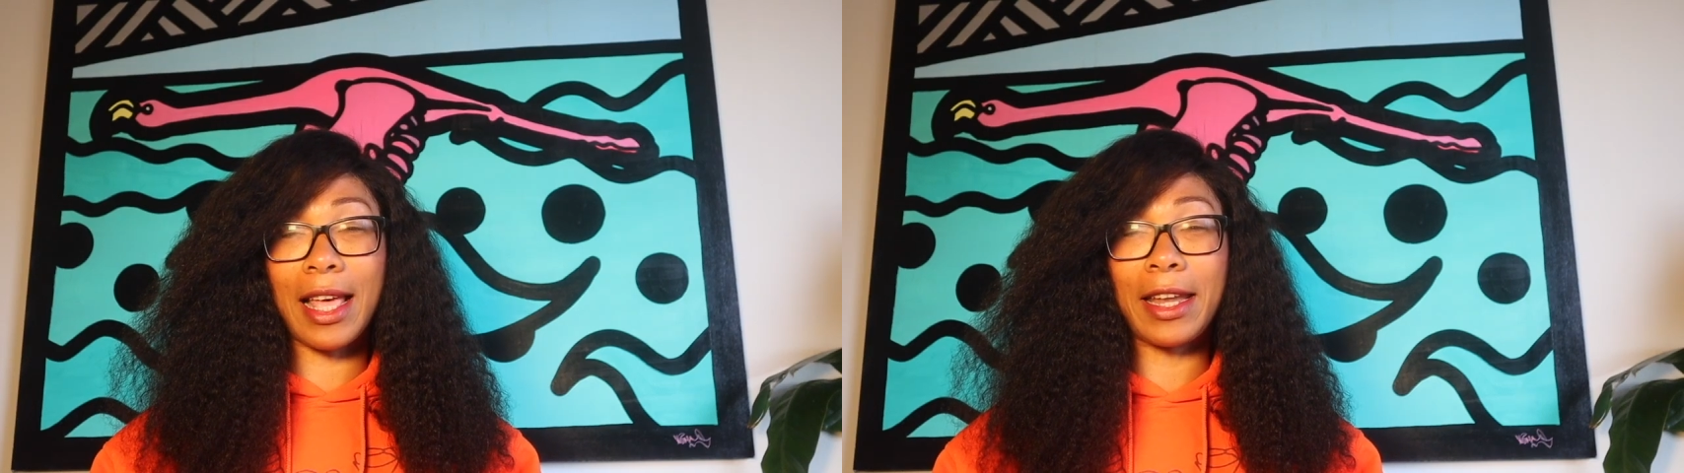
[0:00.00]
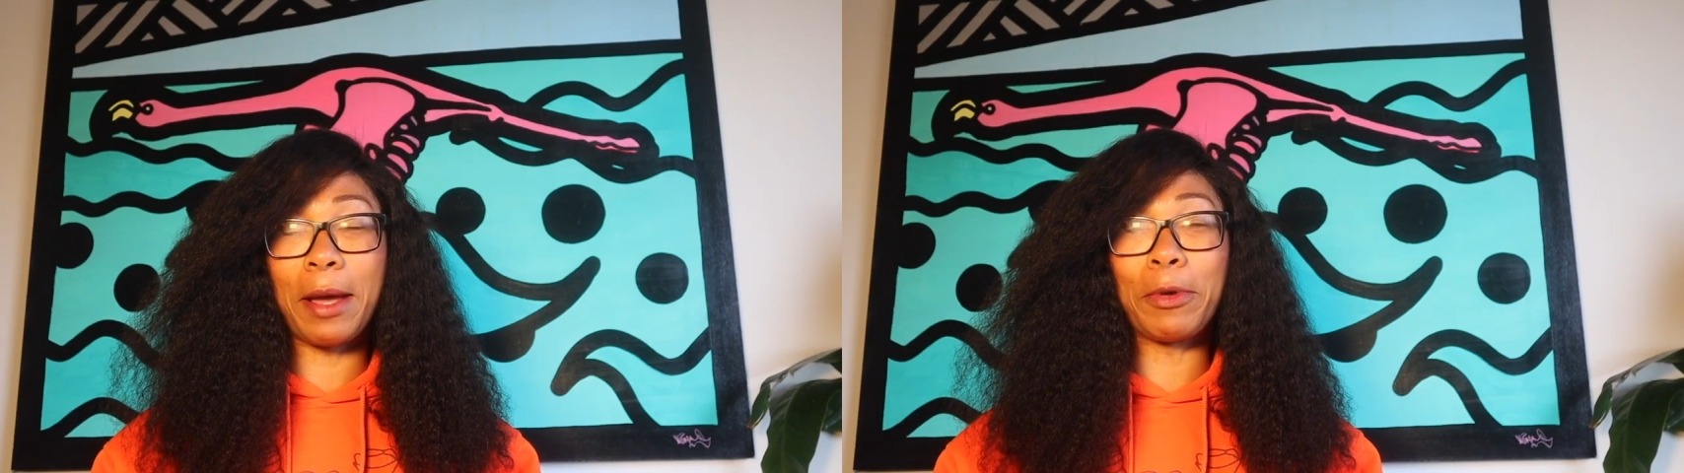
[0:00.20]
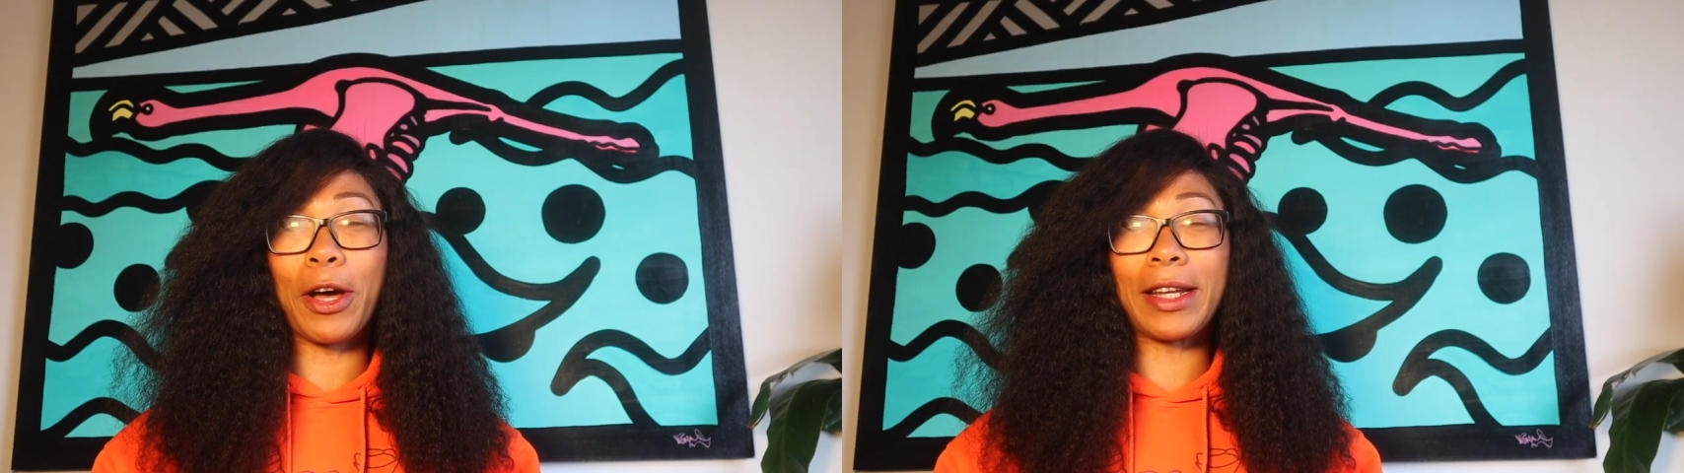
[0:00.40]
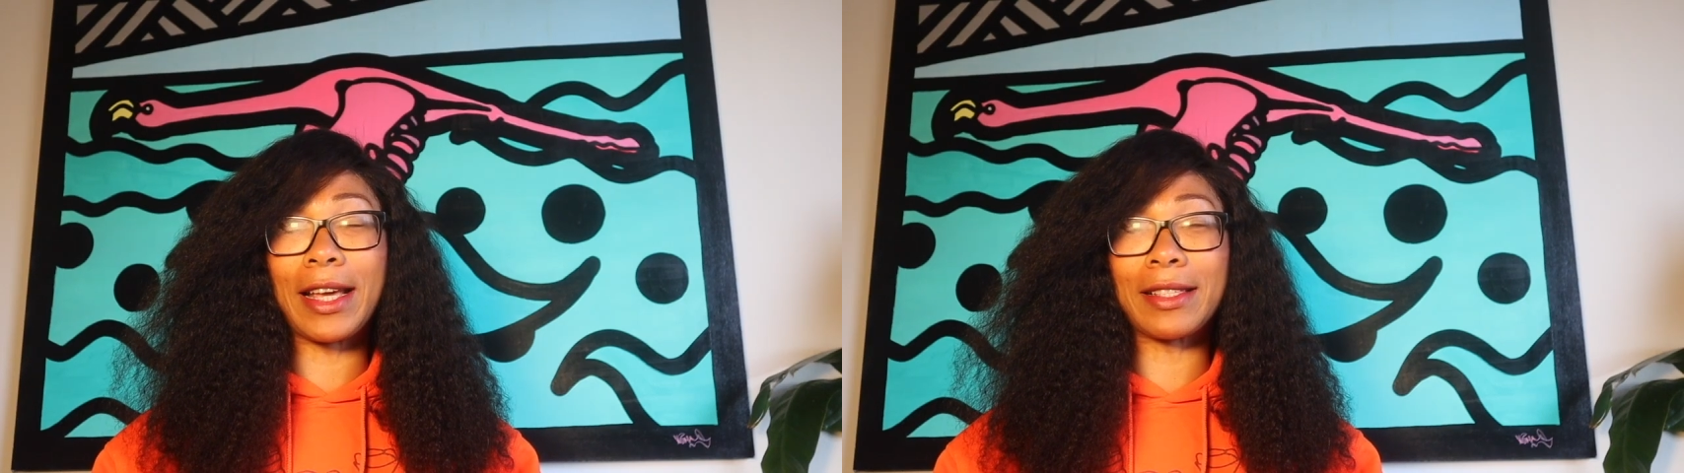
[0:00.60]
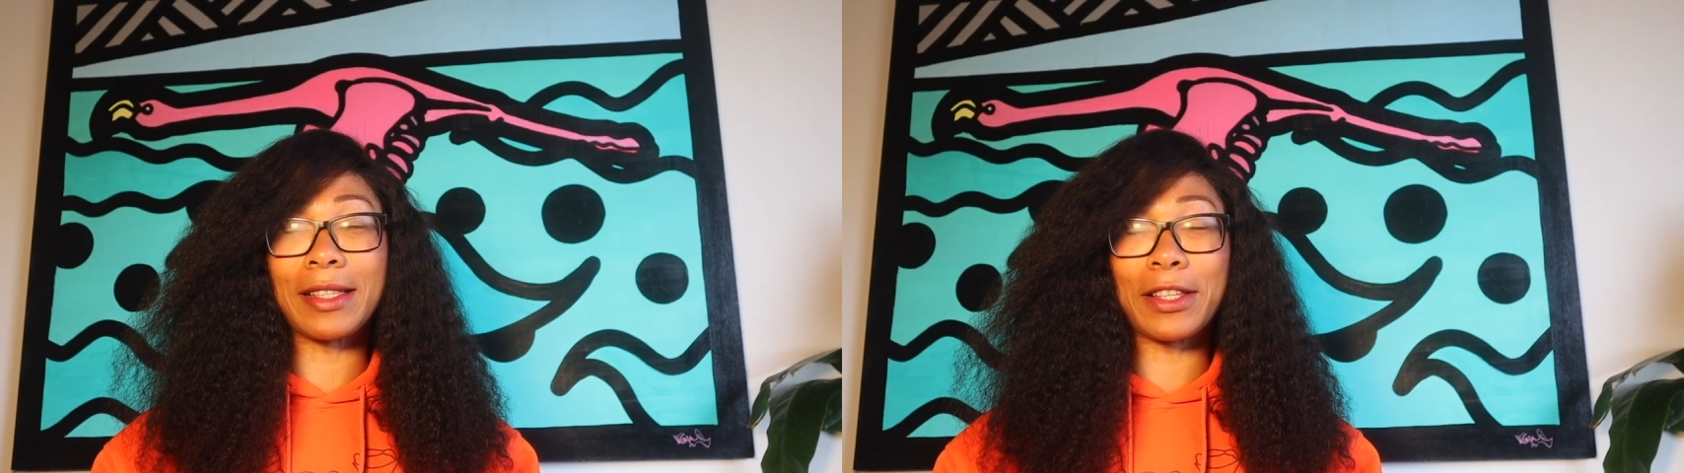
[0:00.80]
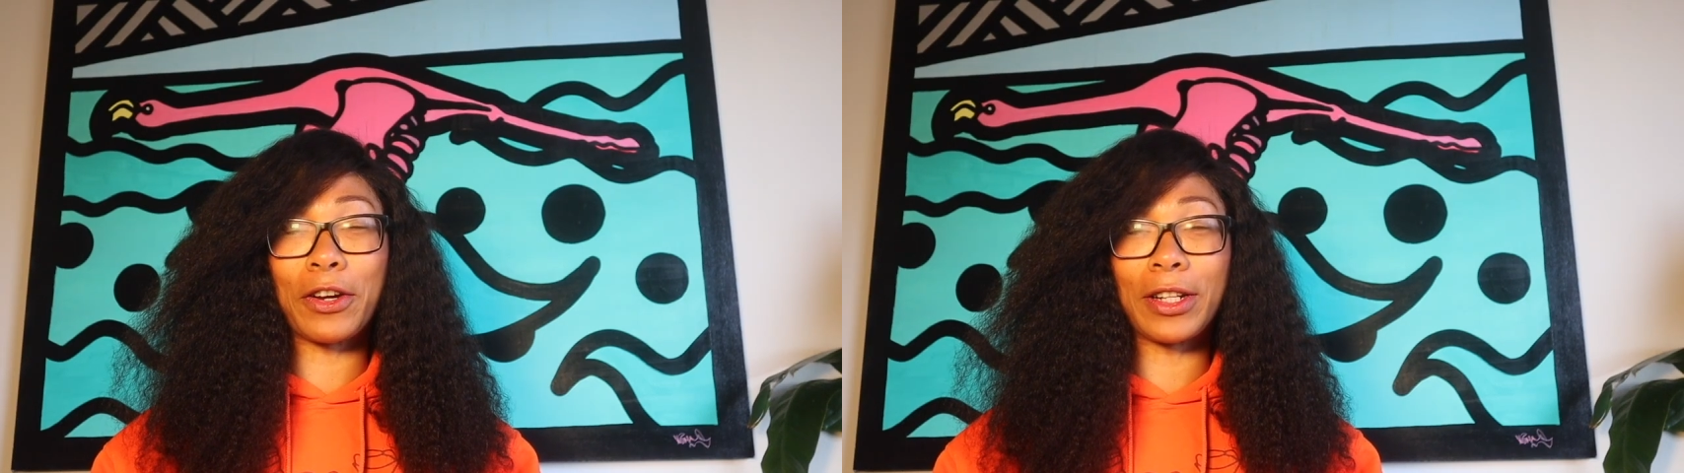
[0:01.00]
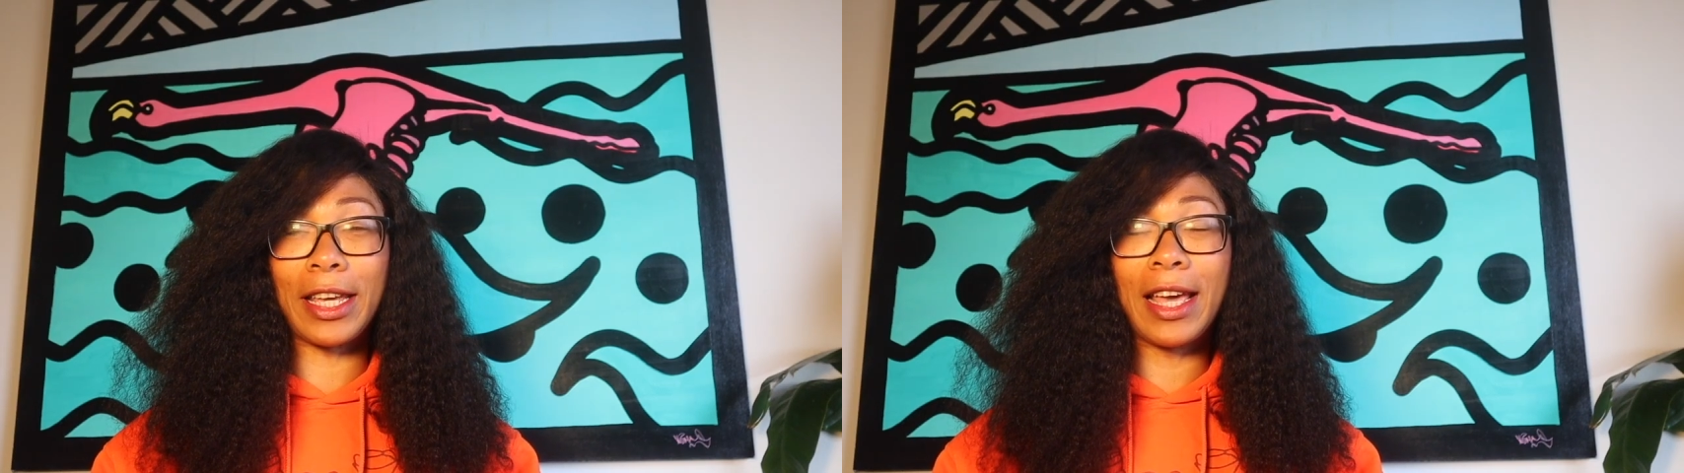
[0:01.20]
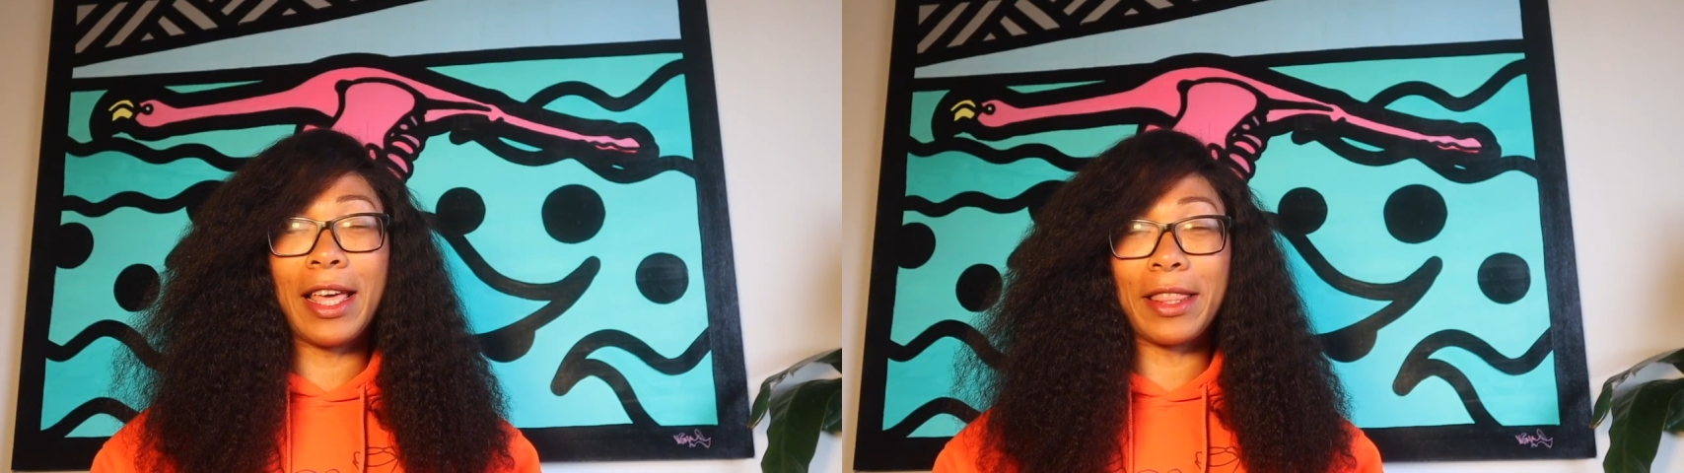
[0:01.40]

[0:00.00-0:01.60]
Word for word: and I'm not necessarily